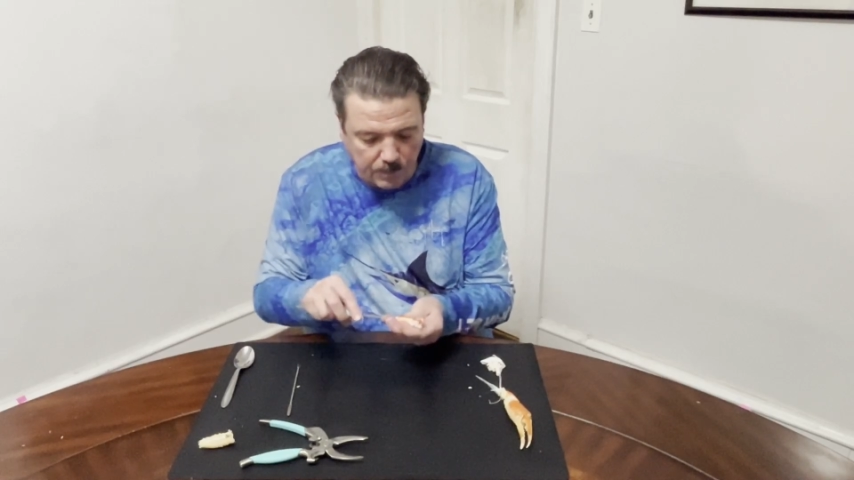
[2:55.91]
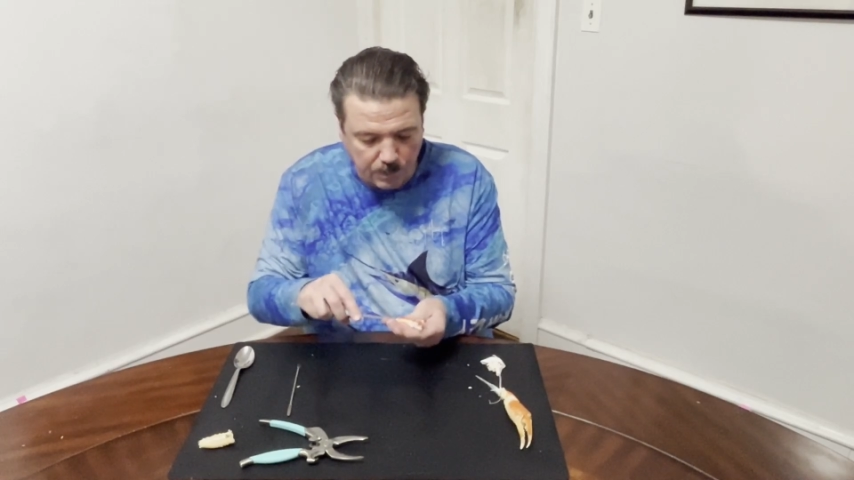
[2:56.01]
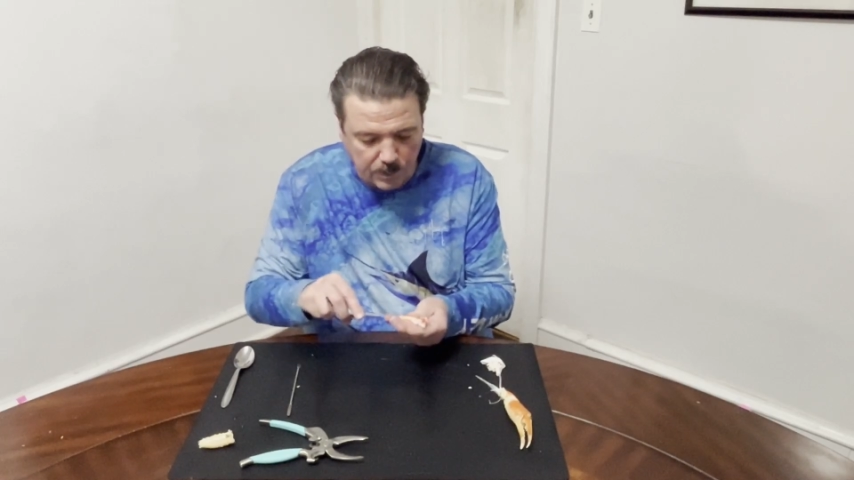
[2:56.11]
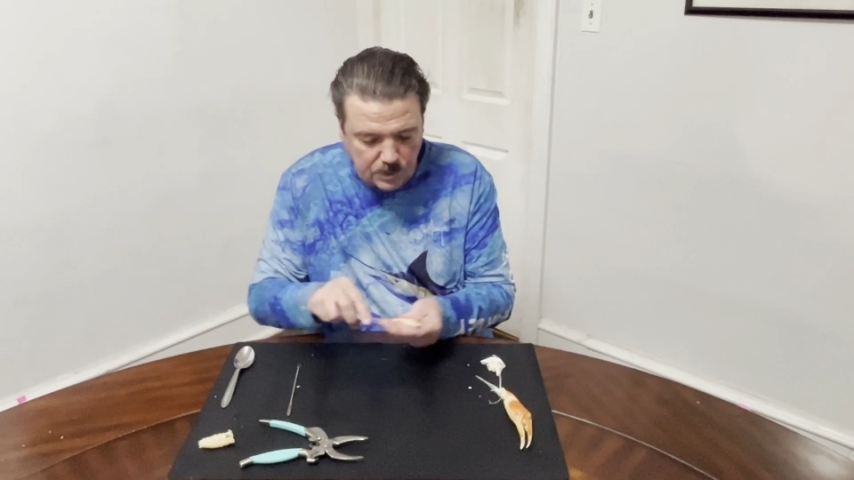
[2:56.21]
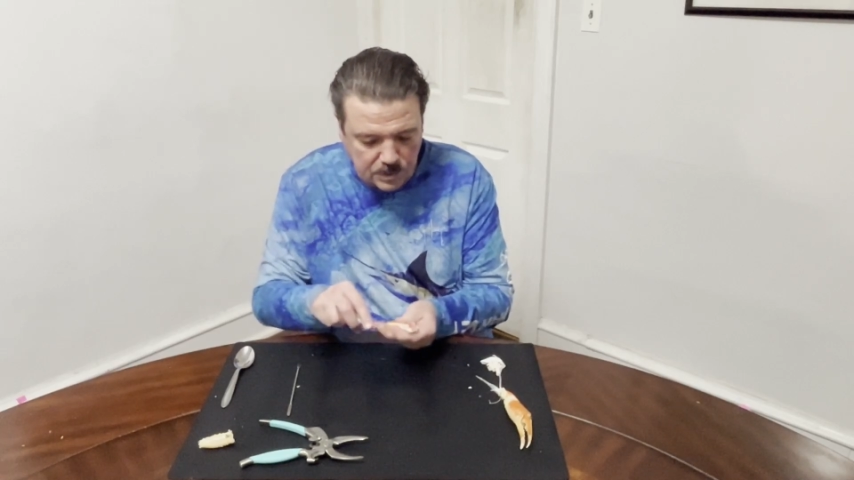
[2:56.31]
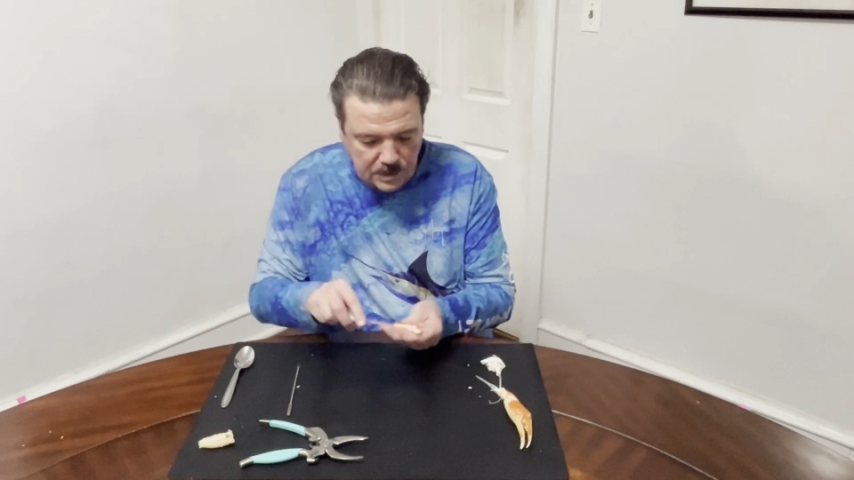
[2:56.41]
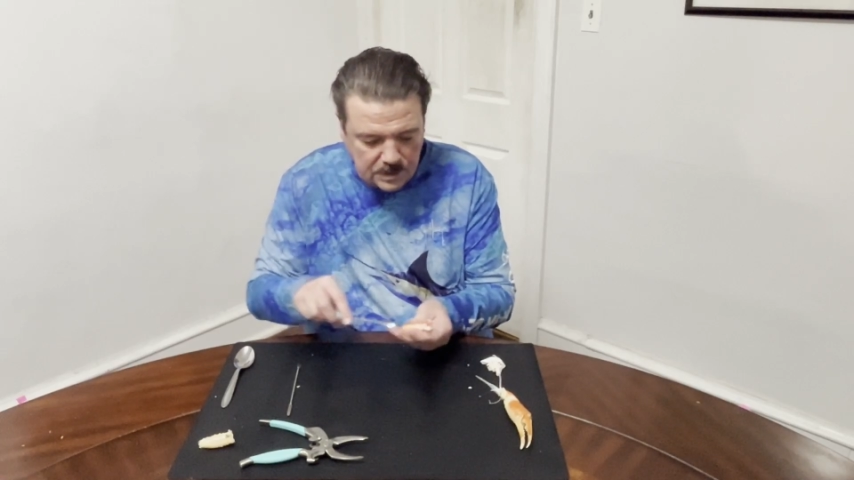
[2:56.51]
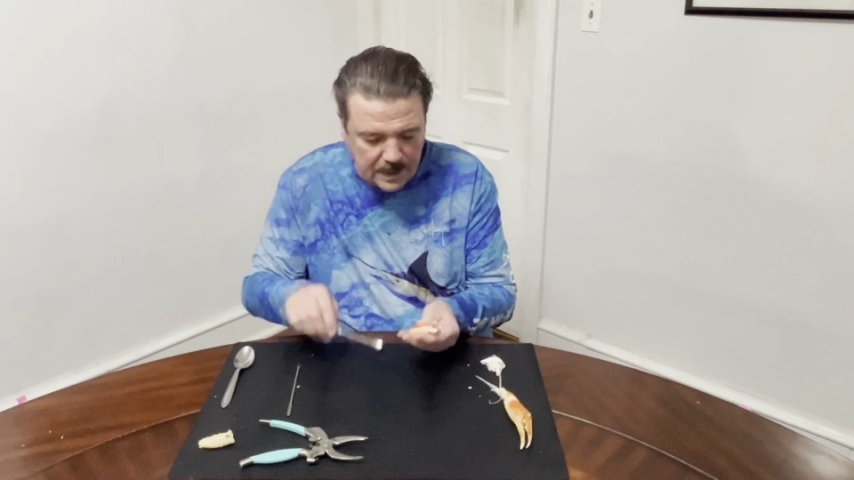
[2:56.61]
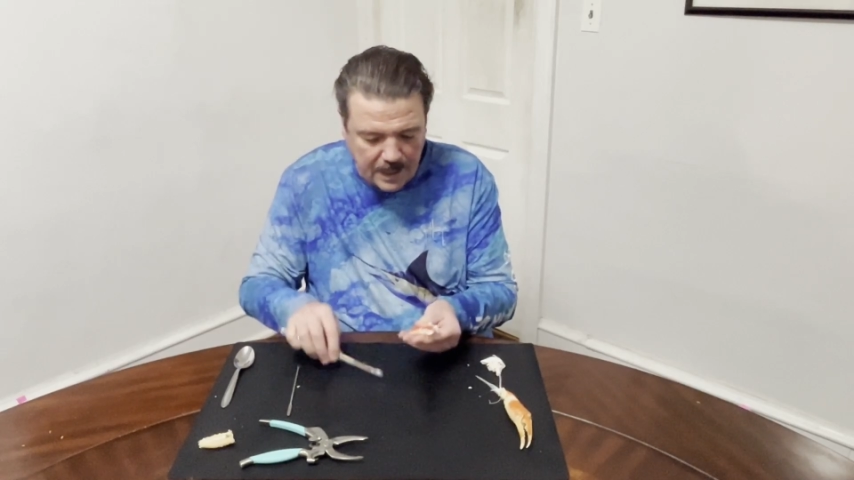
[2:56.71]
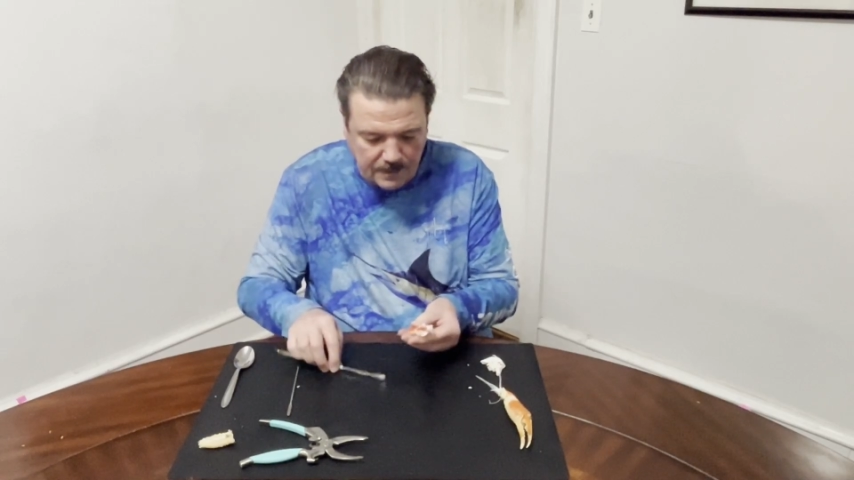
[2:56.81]
push this
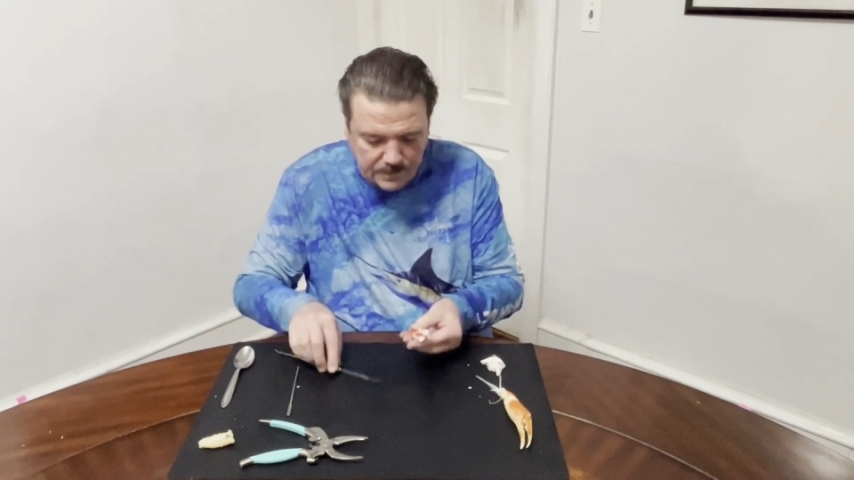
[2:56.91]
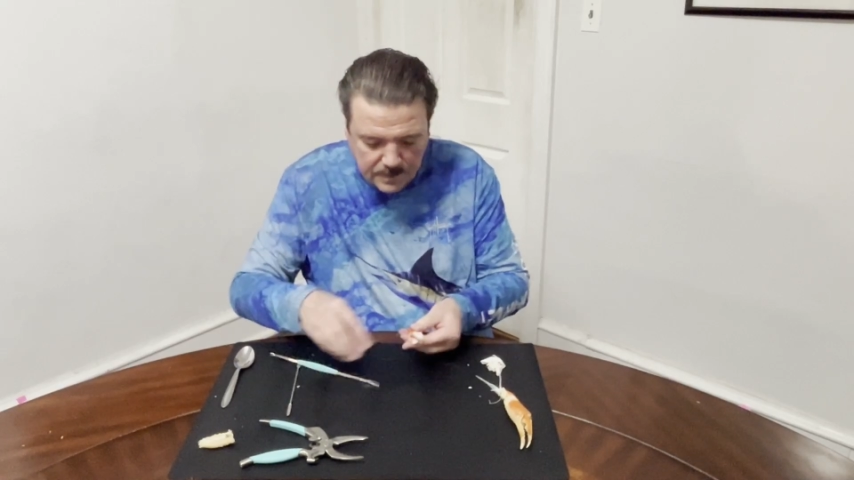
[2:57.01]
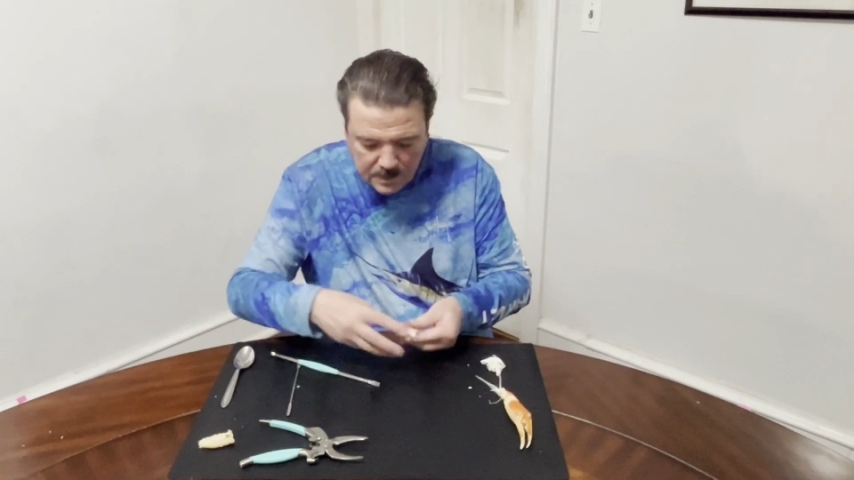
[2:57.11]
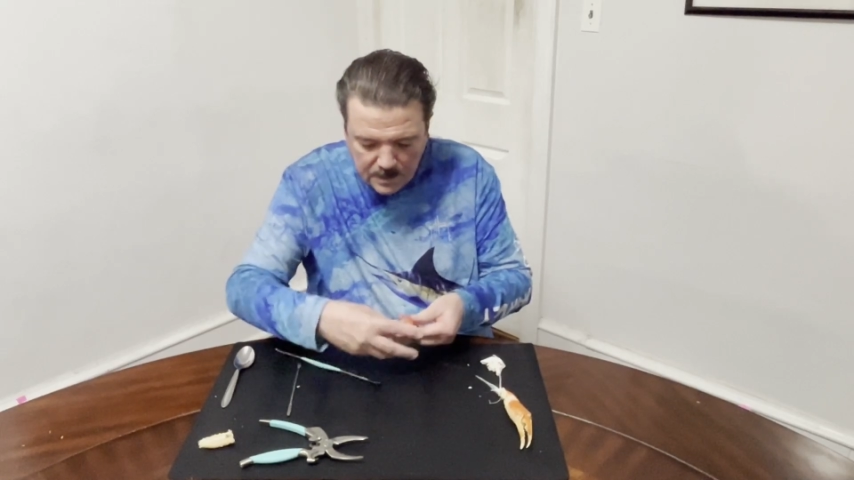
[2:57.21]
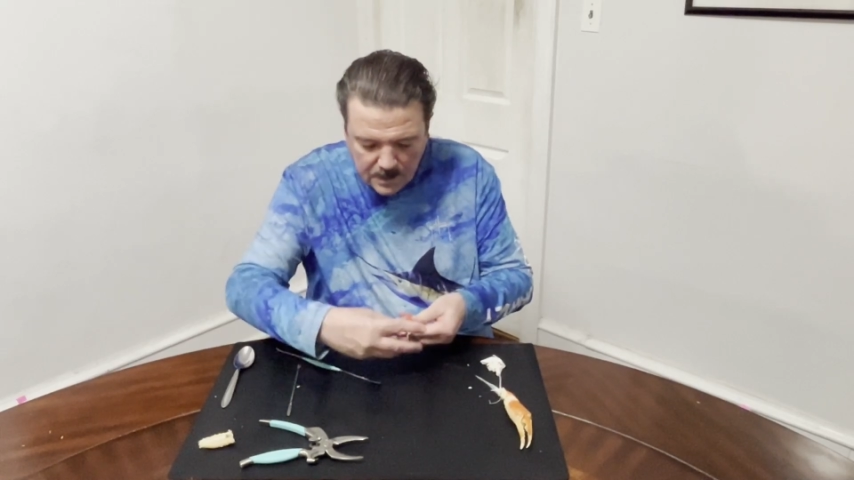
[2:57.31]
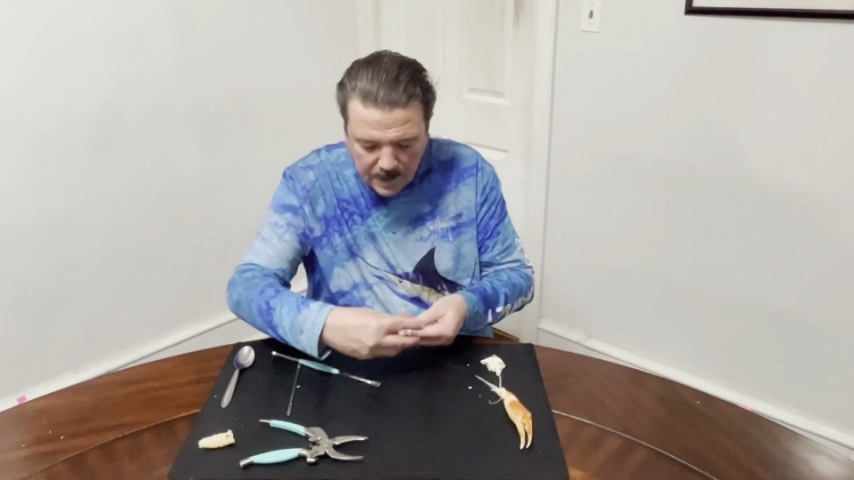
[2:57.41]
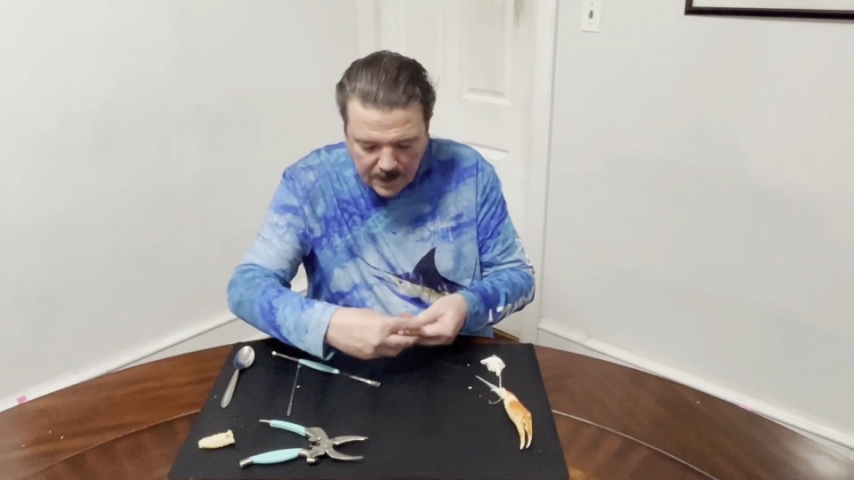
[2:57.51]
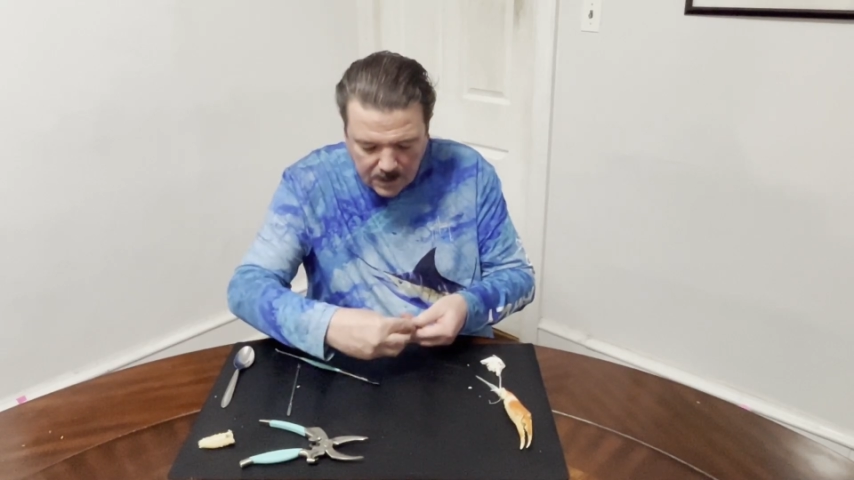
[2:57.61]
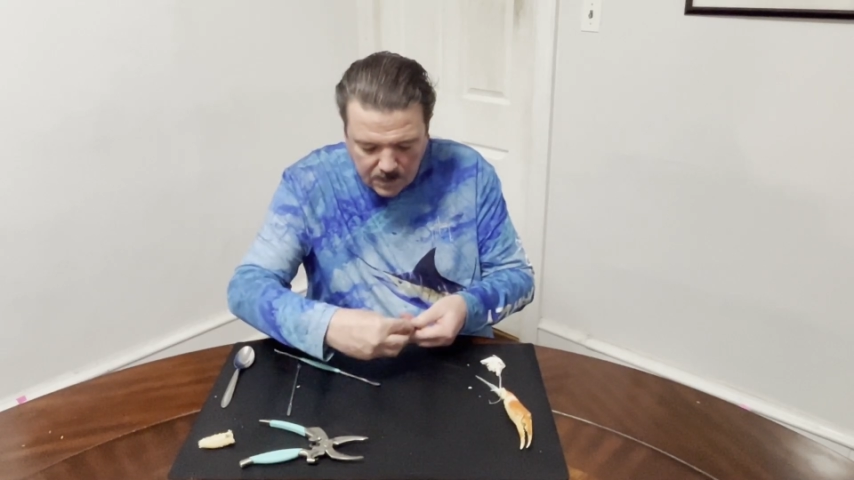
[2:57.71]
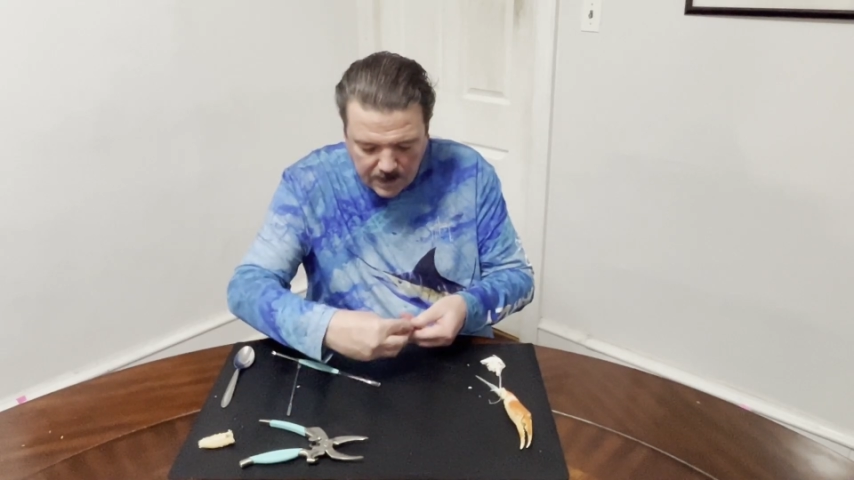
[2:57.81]
out
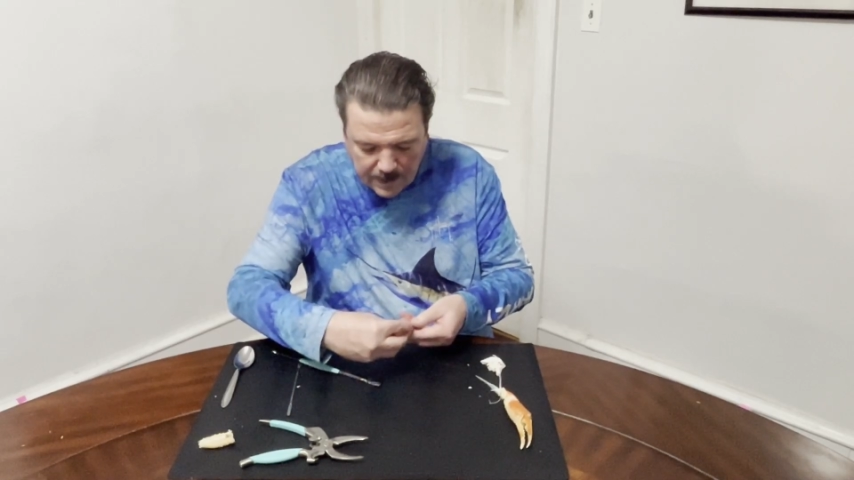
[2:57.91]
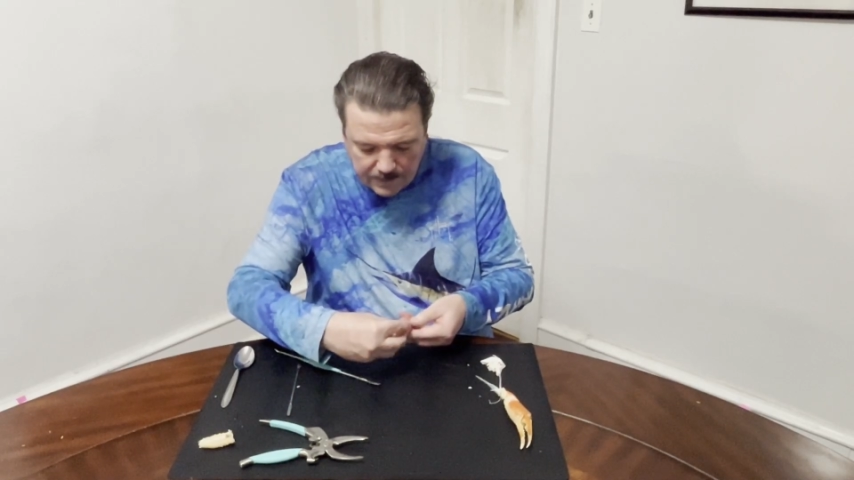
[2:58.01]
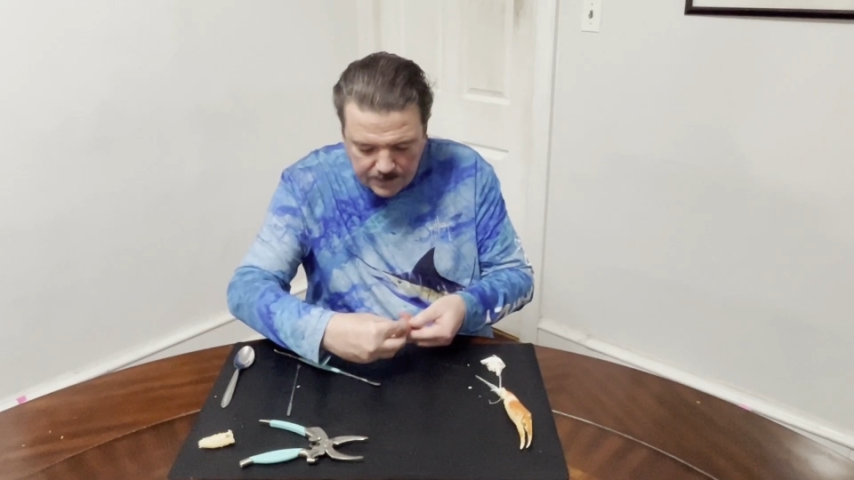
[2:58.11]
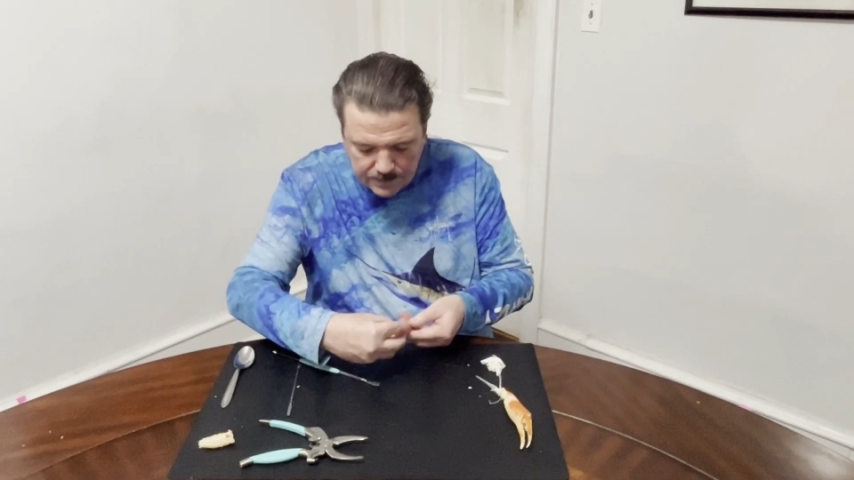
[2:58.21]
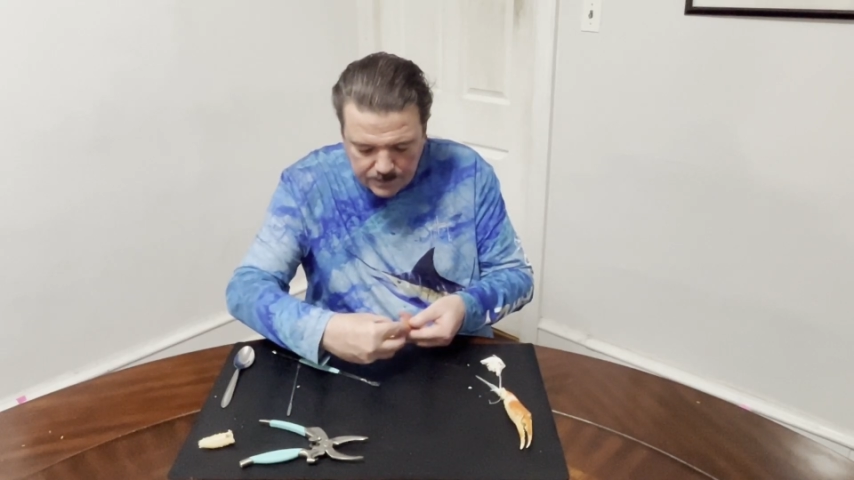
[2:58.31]
and grab it.